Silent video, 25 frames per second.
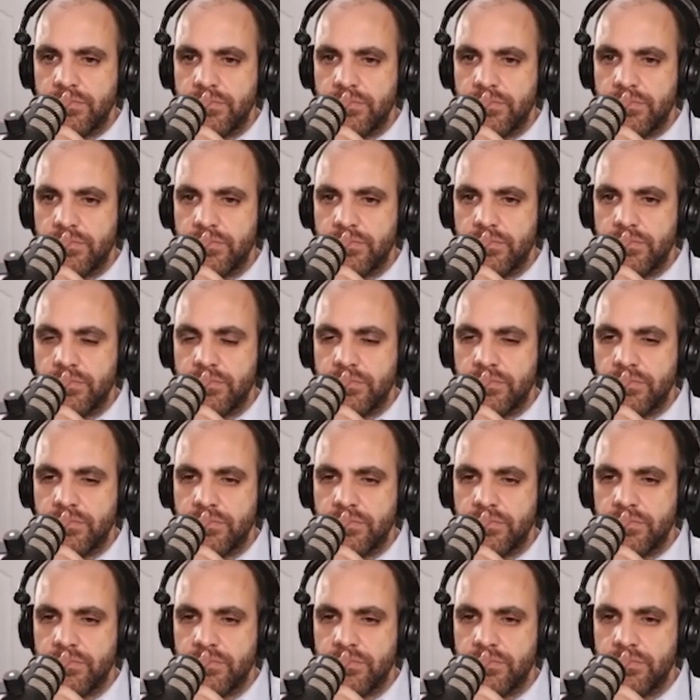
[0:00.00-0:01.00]

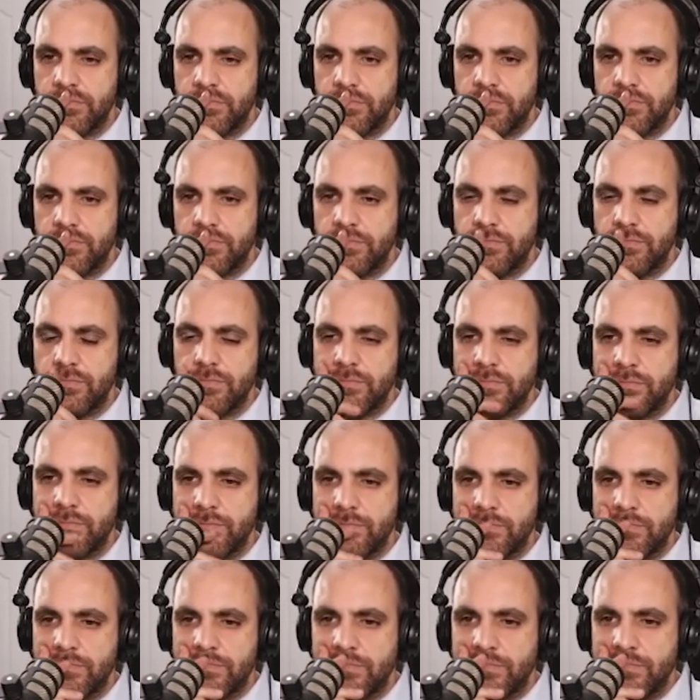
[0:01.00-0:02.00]

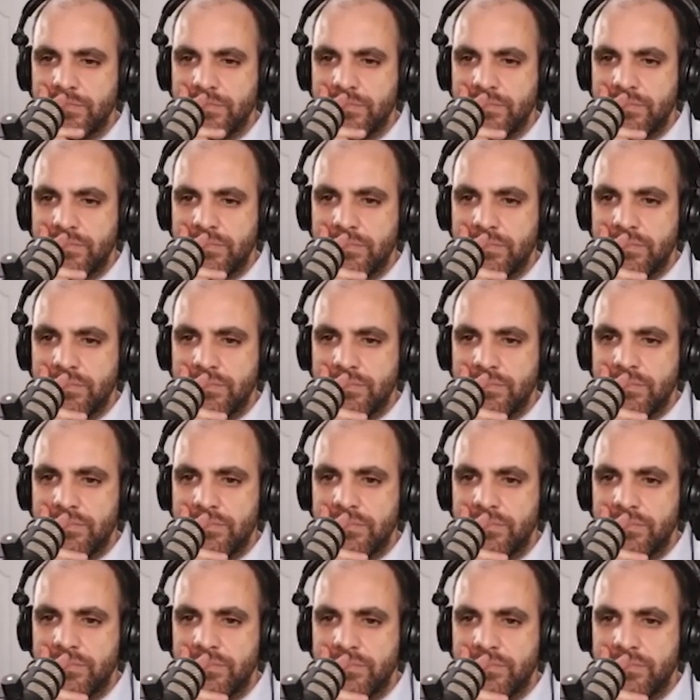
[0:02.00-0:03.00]

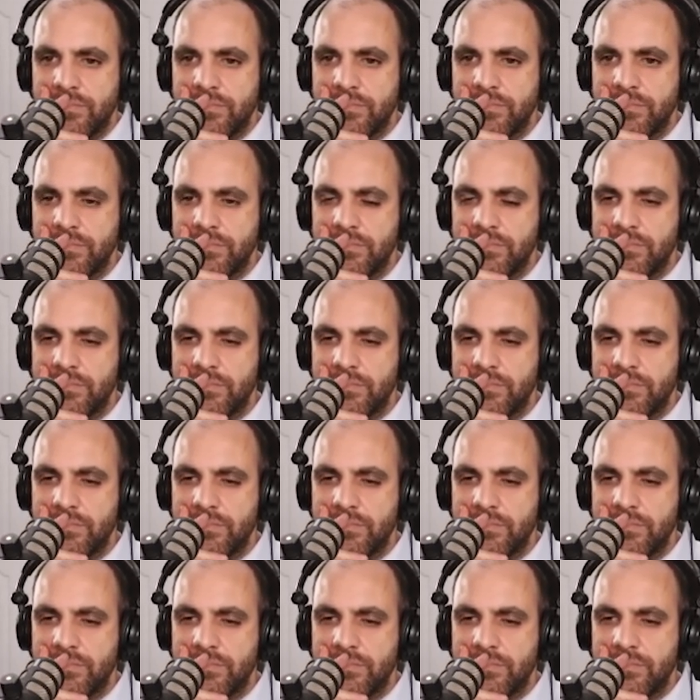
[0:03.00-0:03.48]
(silent)